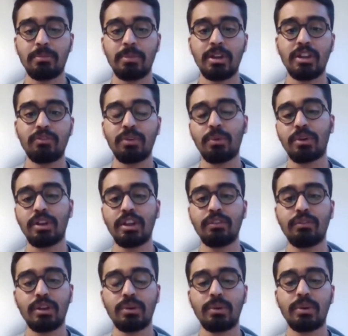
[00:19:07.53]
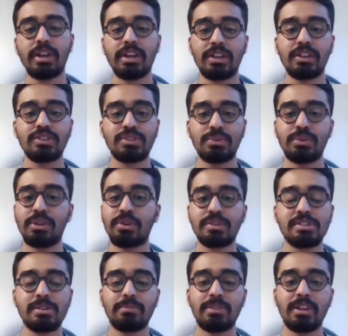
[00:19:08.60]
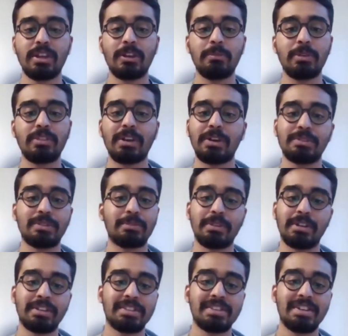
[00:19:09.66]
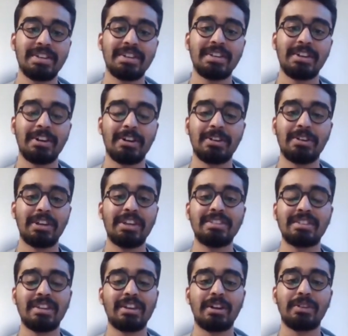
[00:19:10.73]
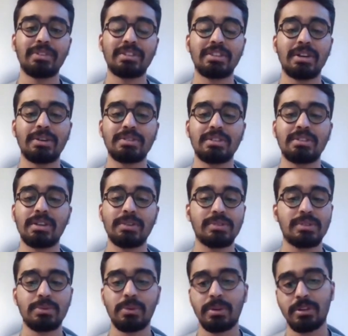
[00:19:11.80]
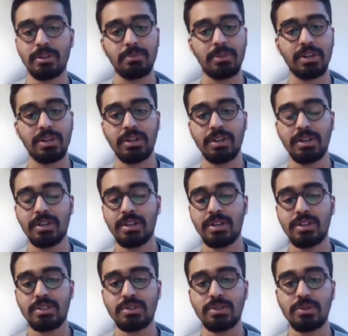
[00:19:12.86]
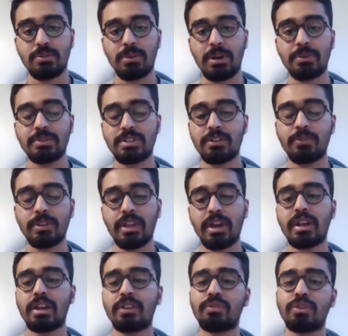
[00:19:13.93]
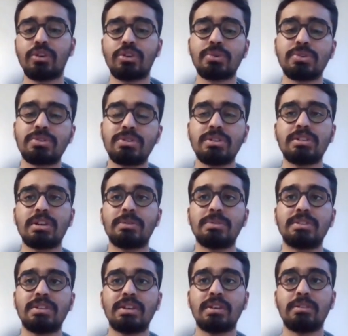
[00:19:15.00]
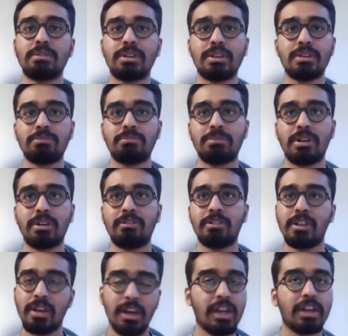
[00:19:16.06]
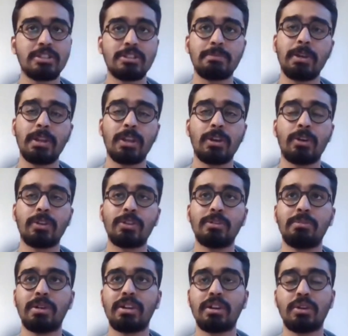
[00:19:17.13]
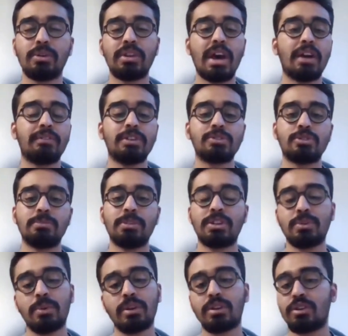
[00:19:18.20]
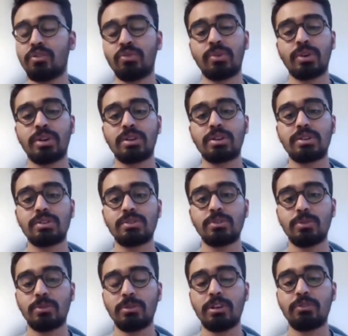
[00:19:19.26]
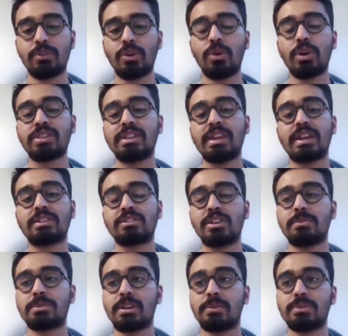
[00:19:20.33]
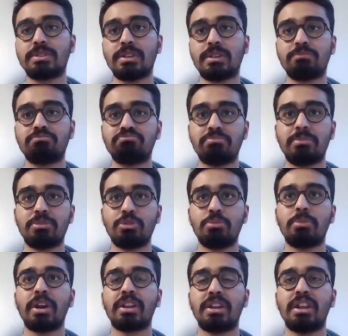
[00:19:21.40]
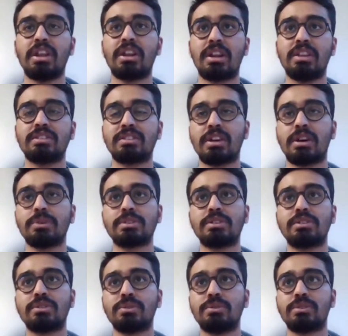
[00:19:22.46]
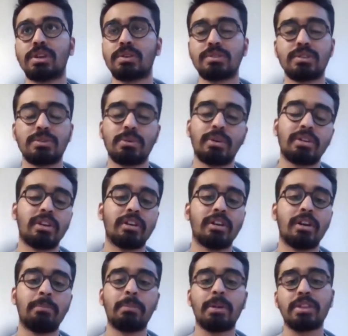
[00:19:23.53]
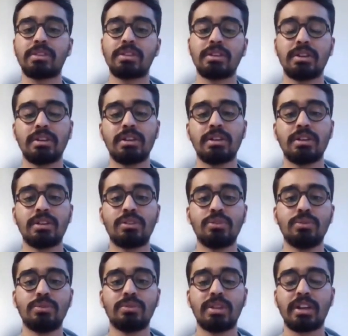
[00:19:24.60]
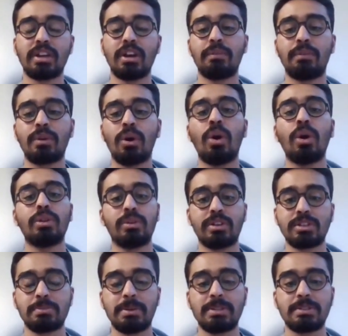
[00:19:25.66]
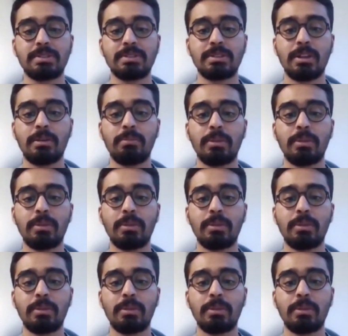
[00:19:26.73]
But if you want to live alone, like in a studio or something, it'll be 1,000 plus, uh, easily around the 1,000, 1,200 mark. So I would say for that. And for groceries, I would say, uh, again, it's depending on you, but a good average would be 200 to 400. So if you go at the extremes, I would say you might need at least 1,000 to 1,200 a month to like cover all your expenses.